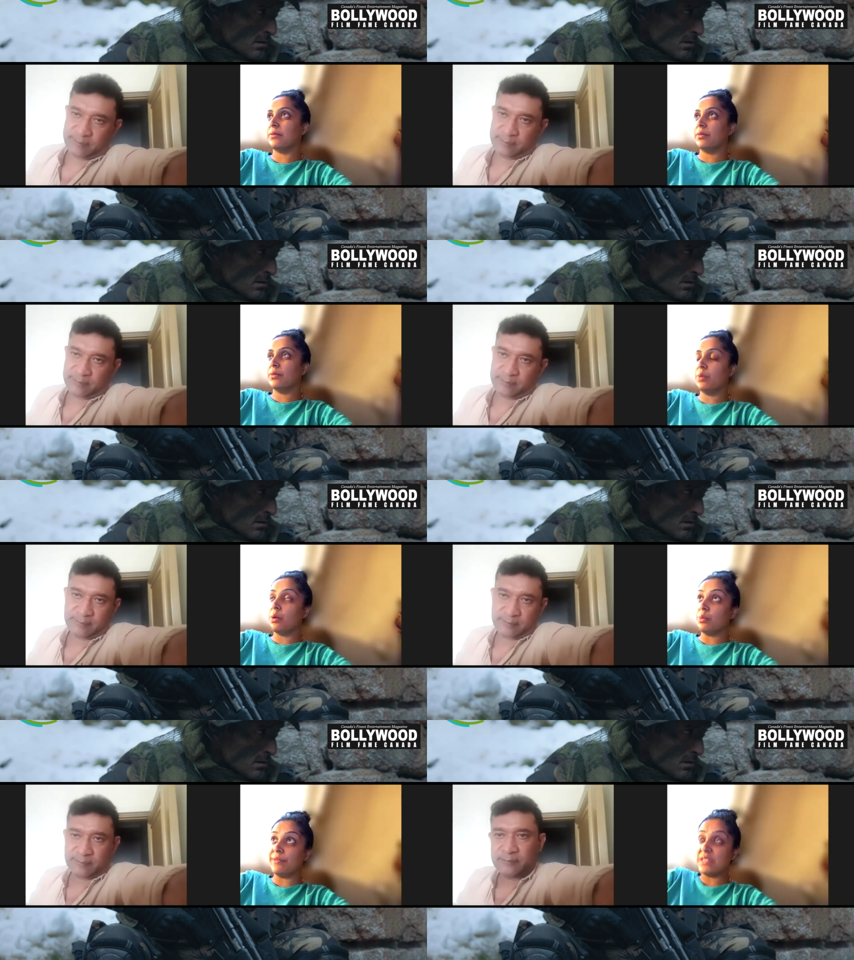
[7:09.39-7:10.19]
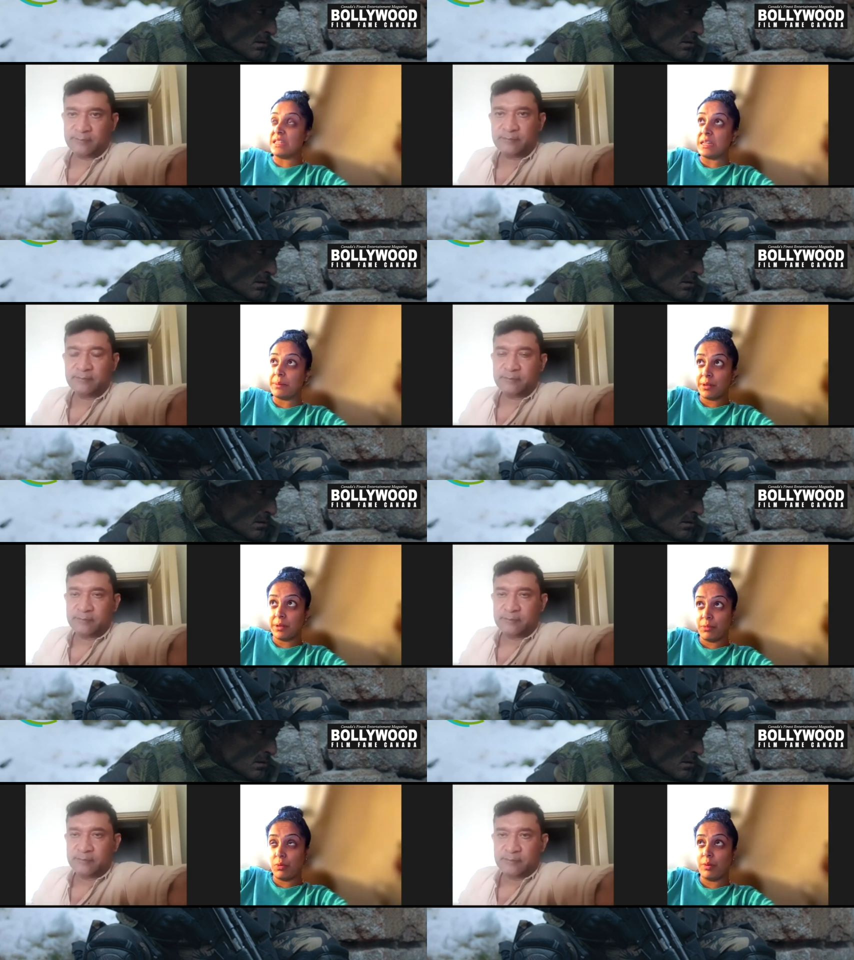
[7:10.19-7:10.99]
Speaker 1: we, have seen him in a
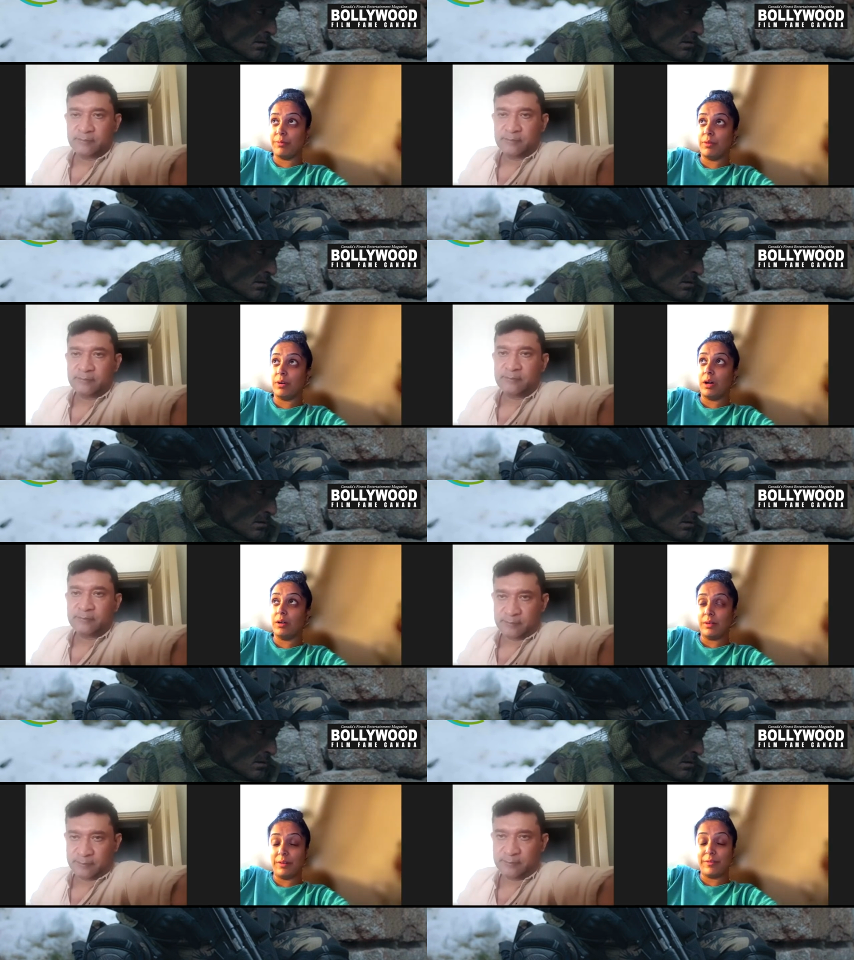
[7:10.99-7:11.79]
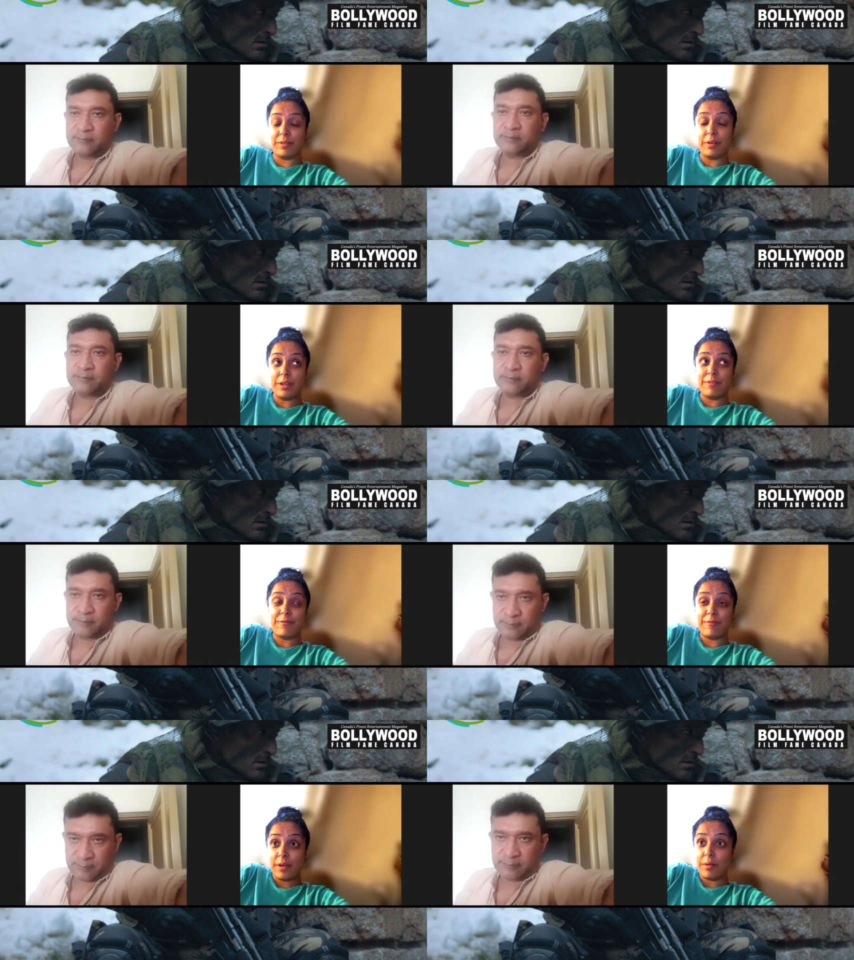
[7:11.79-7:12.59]
warm, uh, a very,
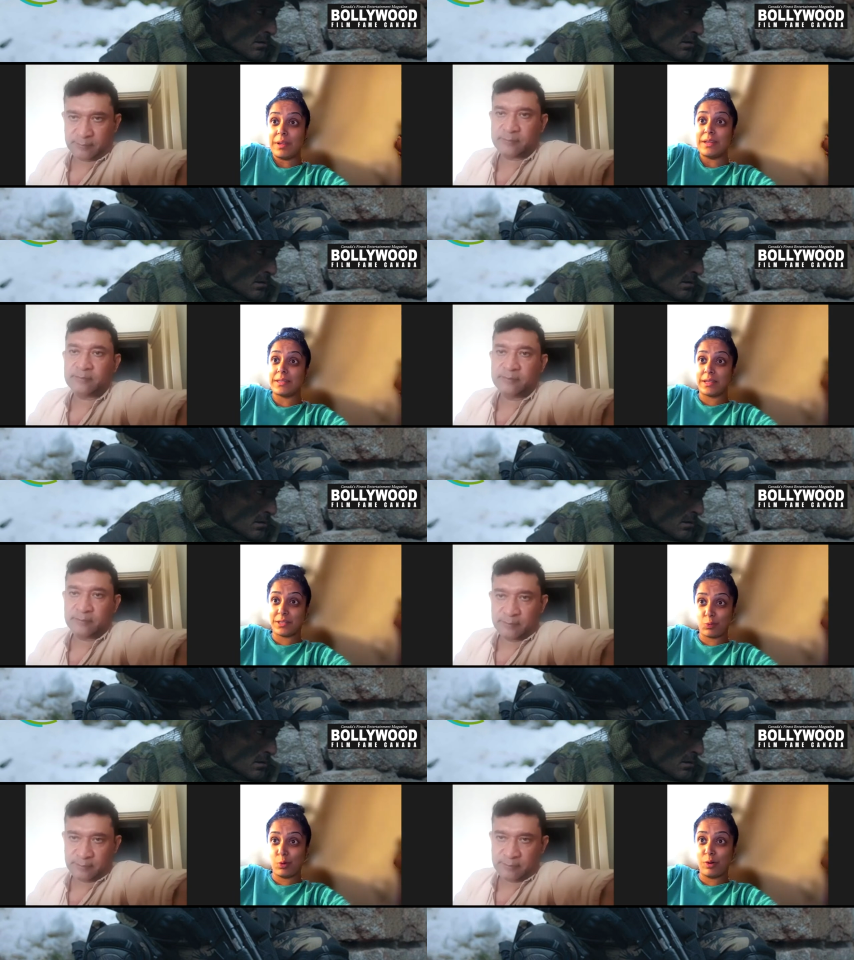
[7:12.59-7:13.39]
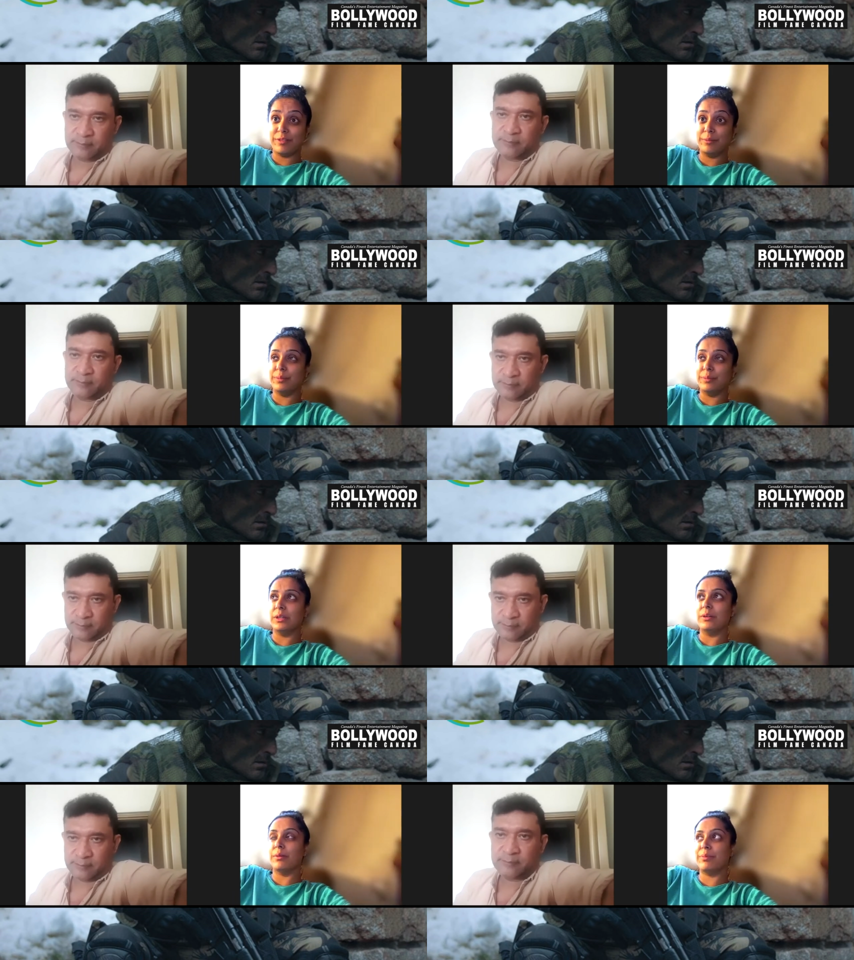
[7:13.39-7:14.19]
very intense war film
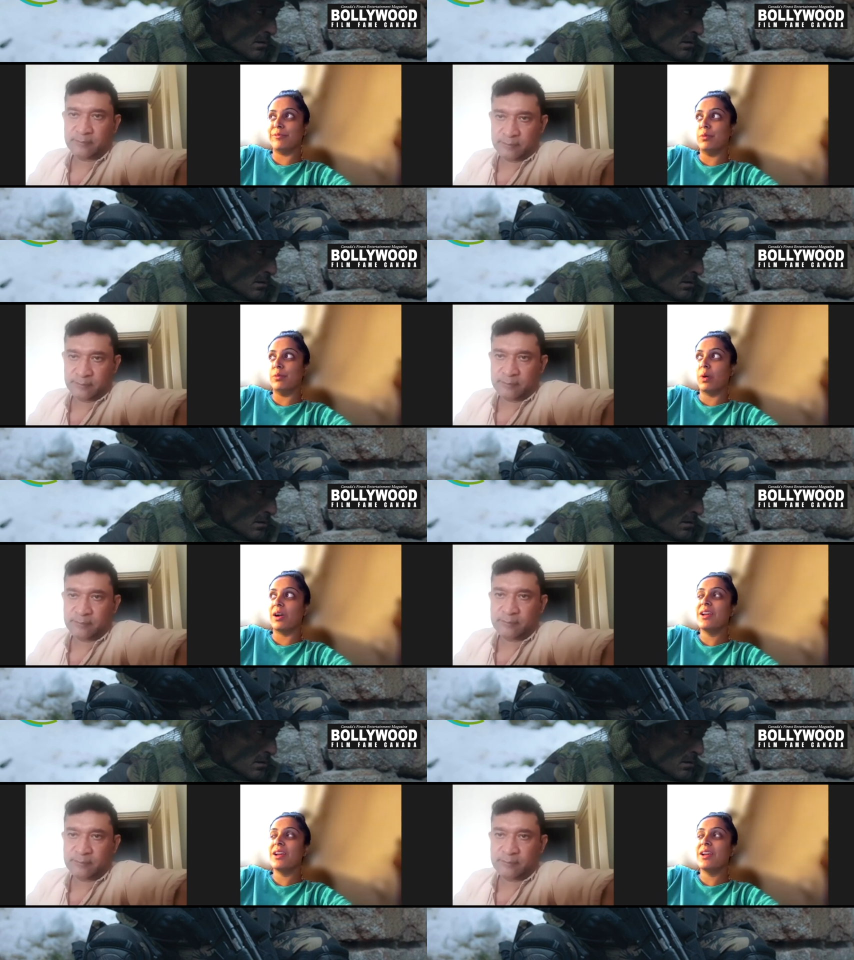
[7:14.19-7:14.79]
before.